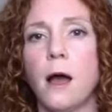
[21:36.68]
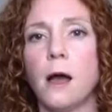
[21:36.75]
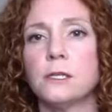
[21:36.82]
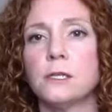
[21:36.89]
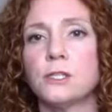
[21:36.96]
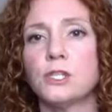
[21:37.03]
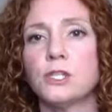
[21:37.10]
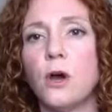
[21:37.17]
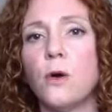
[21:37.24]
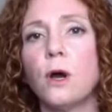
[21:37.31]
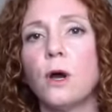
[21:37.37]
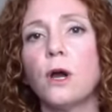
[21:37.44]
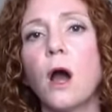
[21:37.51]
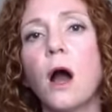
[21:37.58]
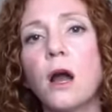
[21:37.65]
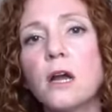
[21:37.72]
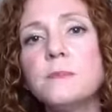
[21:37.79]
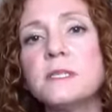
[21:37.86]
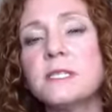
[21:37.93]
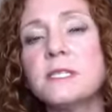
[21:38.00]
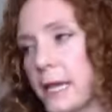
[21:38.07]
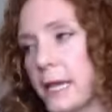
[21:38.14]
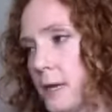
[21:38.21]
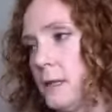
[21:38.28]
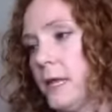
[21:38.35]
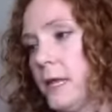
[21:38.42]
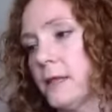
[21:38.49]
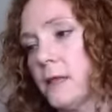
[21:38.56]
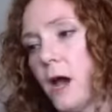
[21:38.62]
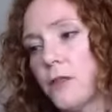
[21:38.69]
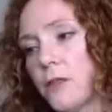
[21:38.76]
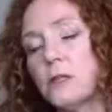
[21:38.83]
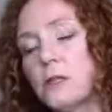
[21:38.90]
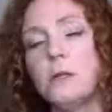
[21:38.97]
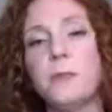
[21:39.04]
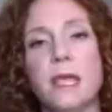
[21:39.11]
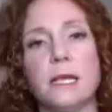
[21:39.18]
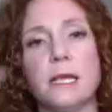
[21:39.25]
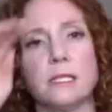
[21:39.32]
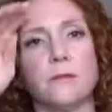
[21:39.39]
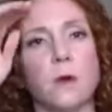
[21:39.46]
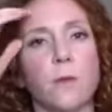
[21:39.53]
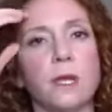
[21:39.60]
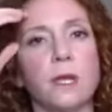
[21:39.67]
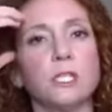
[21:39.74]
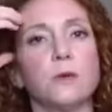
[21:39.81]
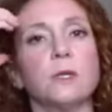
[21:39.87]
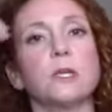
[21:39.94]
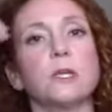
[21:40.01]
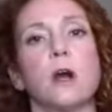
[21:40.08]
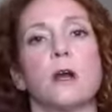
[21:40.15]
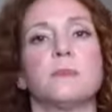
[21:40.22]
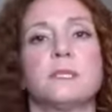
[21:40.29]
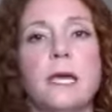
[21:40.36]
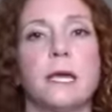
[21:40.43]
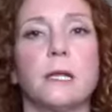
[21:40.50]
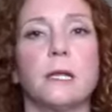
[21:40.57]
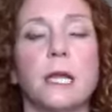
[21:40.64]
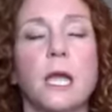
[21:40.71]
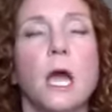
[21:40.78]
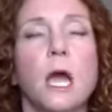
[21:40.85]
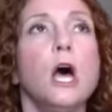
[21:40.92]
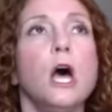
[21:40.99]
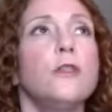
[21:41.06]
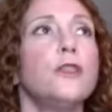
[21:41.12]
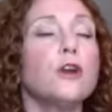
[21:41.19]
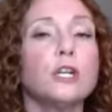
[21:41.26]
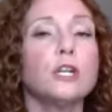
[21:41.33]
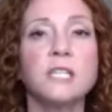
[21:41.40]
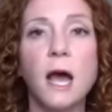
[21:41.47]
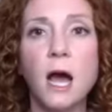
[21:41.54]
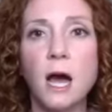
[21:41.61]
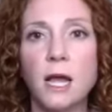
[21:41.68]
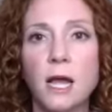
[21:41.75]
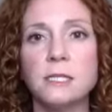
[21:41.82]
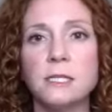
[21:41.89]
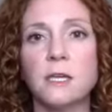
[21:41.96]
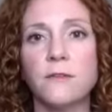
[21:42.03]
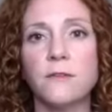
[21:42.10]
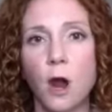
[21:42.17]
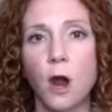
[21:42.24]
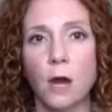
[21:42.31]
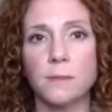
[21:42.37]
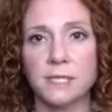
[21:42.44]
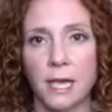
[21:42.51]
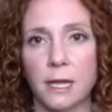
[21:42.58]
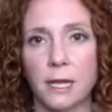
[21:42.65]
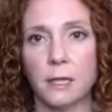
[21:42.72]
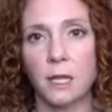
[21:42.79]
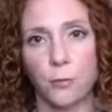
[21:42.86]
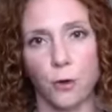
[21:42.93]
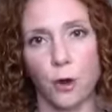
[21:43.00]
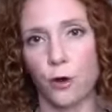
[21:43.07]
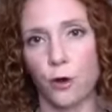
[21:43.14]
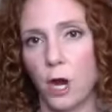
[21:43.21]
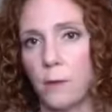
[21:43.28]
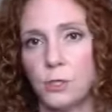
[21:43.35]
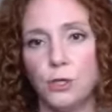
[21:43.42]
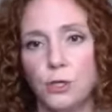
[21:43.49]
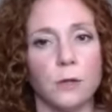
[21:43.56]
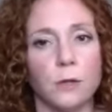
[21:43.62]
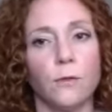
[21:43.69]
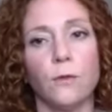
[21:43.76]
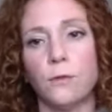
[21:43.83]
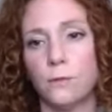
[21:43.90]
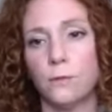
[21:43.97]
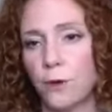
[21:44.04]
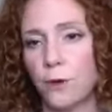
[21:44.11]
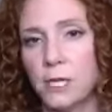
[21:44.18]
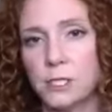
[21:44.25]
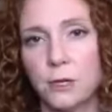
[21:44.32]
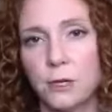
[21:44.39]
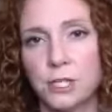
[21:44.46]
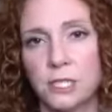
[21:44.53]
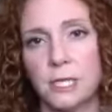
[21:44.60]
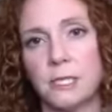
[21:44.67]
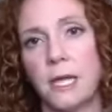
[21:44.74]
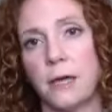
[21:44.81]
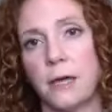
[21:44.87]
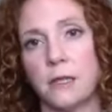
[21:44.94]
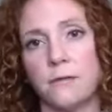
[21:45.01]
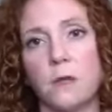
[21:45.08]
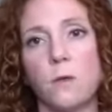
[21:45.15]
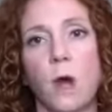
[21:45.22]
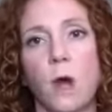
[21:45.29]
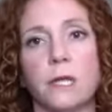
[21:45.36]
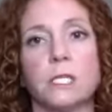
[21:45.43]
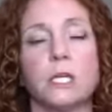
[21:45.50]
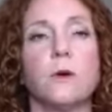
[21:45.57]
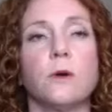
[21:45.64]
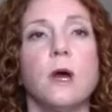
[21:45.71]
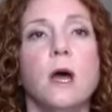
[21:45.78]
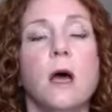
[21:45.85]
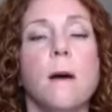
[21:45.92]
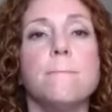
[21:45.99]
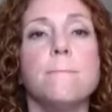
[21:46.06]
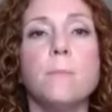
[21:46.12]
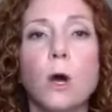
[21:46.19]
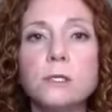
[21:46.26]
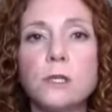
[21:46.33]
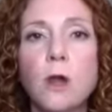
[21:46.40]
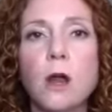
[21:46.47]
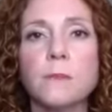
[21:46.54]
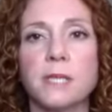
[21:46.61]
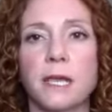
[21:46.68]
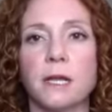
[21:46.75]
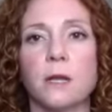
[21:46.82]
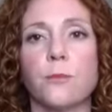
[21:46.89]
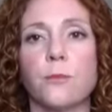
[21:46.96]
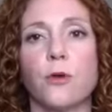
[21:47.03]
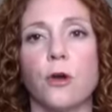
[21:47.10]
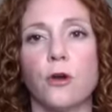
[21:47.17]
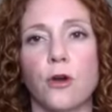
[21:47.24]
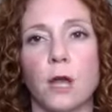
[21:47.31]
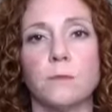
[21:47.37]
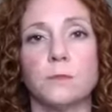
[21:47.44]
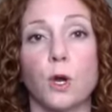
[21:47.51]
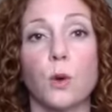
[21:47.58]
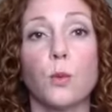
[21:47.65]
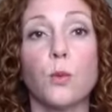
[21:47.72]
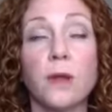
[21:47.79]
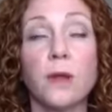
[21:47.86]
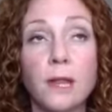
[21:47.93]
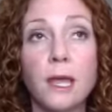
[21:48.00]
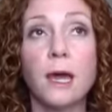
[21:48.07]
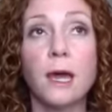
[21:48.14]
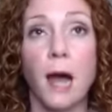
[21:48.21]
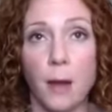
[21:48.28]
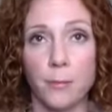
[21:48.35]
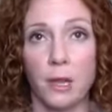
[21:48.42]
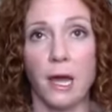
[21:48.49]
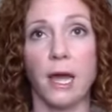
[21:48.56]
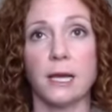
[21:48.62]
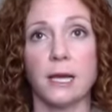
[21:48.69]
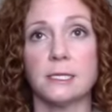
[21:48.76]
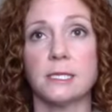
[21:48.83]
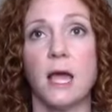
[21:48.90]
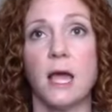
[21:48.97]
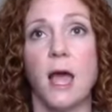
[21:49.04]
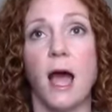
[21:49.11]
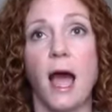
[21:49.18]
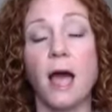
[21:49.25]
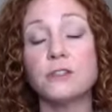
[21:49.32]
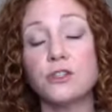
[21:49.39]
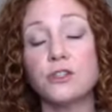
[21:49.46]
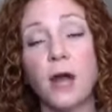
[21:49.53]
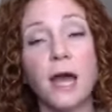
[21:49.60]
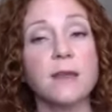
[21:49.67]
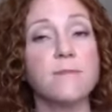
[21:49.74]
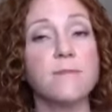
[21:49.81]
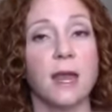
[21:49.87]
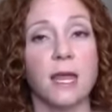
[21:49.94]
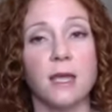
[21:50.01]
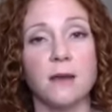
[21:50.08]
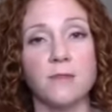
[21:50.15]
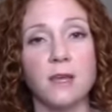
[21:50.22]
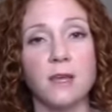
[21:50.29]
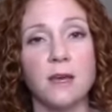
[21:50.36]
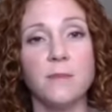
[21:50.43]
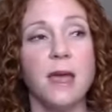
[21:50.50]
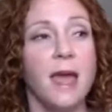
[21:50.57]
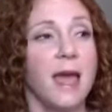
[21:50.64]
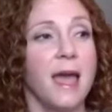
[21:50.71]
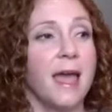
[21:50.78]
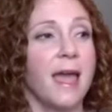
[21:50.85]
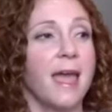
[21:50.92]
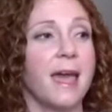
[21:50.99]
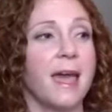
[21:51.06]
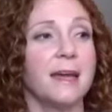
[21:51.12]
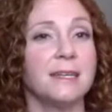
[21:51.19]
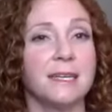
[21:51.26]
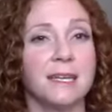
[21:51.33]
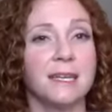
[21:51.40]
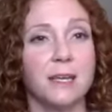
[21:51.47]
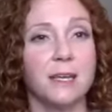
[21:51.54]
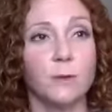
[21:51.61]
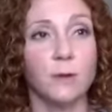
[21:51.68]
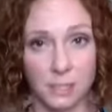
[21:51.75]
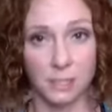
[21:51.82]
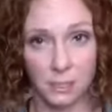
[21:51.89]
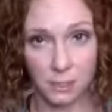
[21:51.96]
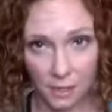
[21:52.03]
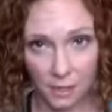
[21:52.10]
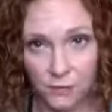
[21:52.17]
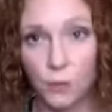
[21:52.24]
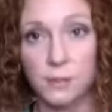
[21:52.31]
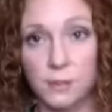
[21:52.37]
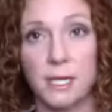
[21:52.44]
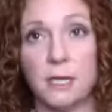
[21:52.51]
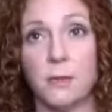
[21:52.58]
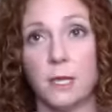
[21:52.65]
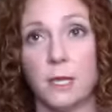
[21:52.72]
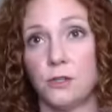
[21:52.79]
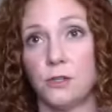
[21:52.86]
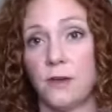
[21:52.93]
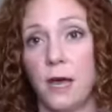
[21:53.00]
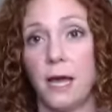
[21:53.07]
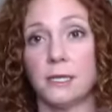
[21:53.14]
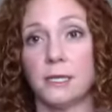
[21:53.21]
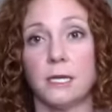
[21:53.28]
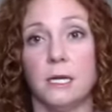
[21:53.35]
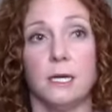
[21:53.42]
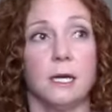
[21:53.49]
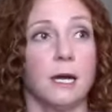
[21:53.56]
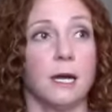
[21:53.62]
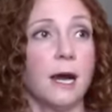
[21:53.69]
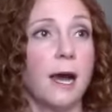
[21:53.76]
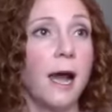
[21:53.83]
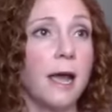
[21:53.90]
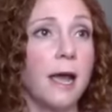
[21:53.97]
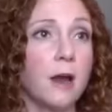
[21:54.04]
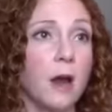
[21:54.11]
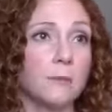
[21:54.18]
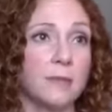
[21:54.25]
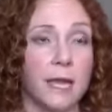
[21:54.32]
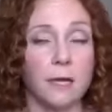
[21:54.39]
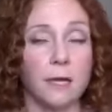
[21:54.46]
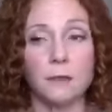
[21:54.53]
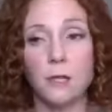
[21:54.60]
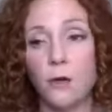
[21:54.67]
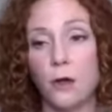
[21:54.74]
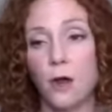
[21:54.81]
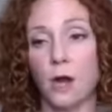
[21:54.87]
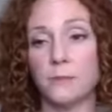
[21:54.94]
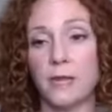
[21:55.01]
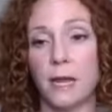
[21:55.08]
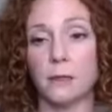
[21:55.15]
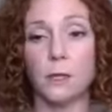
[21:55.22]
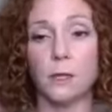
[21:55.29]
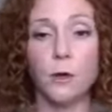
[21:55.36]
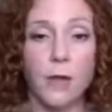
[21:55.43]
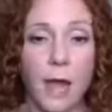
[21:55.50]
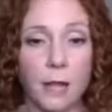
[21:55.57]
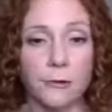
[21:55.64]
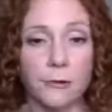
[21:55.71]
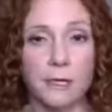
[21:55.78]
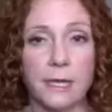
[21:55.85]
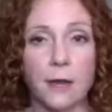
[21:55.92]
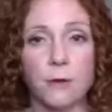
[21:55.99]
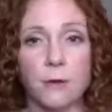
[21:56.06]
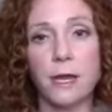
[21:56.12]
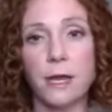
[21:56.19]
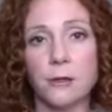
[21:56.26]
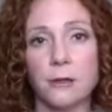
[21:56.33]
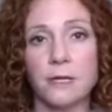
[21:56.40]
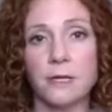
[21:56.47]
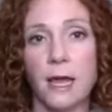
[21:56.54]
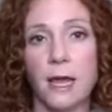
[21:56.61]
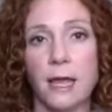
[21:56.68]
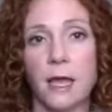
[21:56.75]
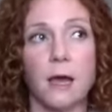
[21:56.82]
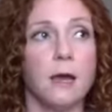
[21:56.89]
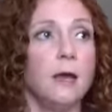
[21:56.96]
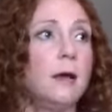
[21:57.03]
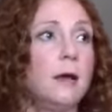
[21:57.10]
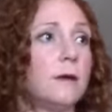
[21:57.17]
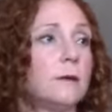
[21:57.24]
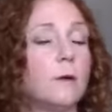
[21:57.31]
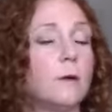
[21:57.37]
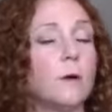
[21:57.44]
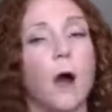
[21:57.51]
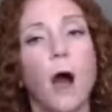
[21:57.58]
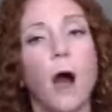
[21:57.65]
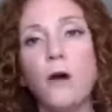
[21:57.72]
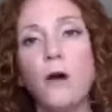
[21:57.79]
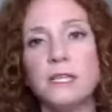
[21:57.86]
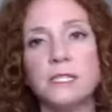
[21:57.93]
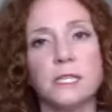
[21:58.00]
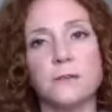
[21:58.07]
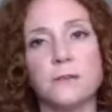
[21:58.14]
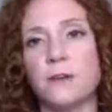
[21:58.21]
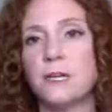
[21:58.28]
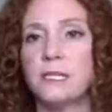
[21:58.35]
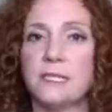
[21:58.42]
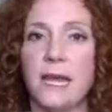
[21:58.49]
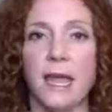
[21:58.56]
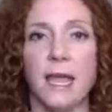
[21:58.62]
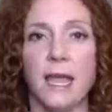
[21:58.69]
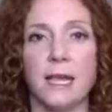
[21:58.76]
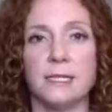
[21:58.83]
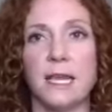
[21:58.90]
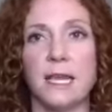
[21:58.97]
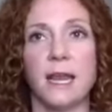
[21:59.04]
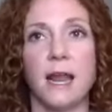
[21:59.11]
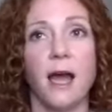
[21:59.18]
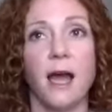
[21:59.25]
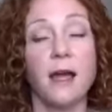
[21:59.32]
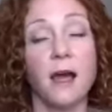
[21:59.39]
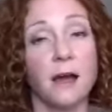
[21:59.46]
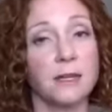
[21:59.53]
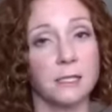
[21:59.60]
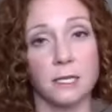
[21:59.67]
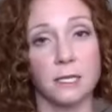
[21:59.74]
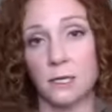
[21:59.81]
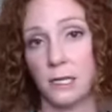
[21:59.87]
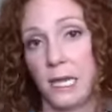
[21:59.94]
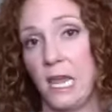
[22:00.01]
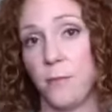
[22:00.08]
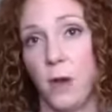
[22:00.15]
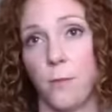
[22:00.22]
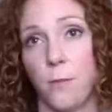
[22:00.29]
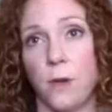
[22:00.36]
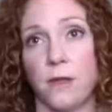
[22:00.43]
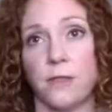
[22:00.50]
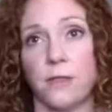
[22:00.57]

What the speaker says: So carb cycling, the other little piece of what we do is carb cycling. There are tons of carb cycling programs. You can research it to death if you want to. Most carb cycling programs are really complex. I've tried many of them, and it is confusing because you got a high carb day, a low carb day, a low calorie day, a regular day, all these different days, and I honestly couldn't keep up with